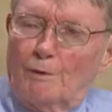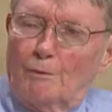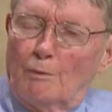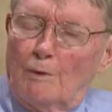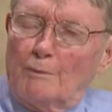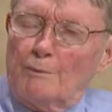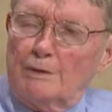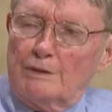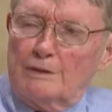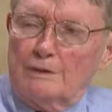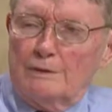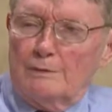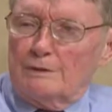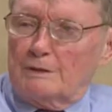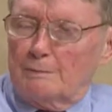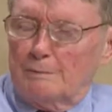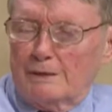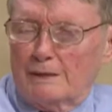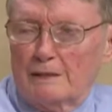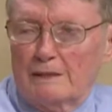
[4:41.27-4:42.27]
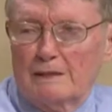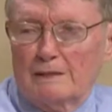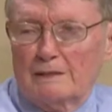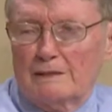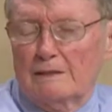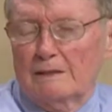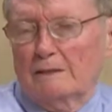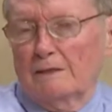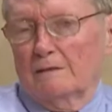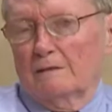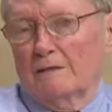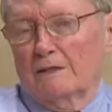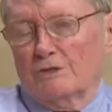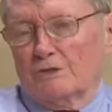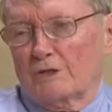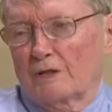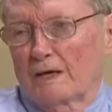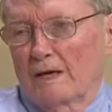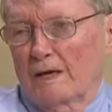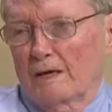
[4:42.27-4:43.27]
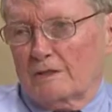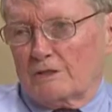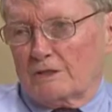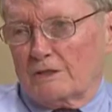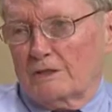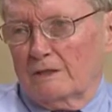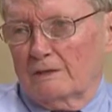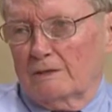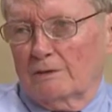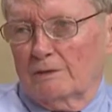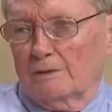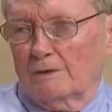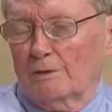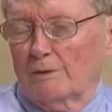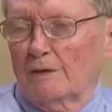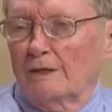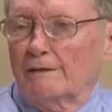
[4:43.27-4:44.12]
what we do at the beginning of the year is to ask uh,